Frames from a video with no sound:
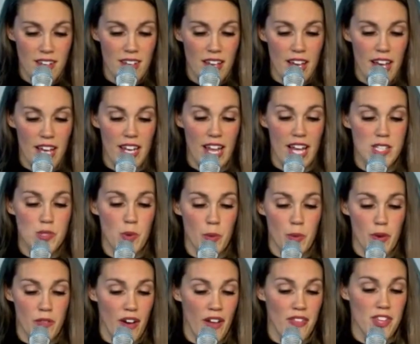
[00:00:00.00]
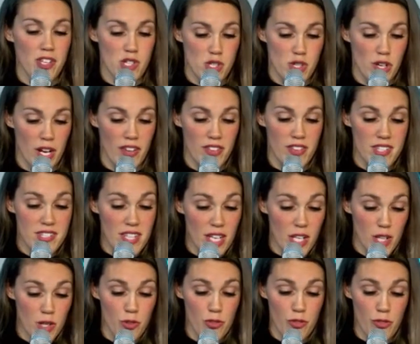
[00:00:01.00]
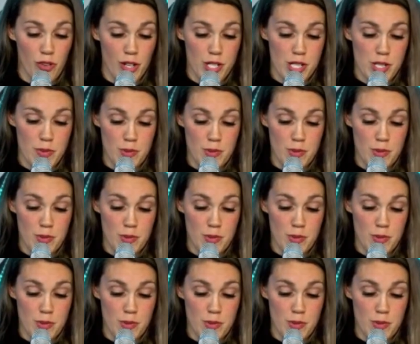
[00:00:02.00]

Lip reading: And that's where we find the strength to say you first,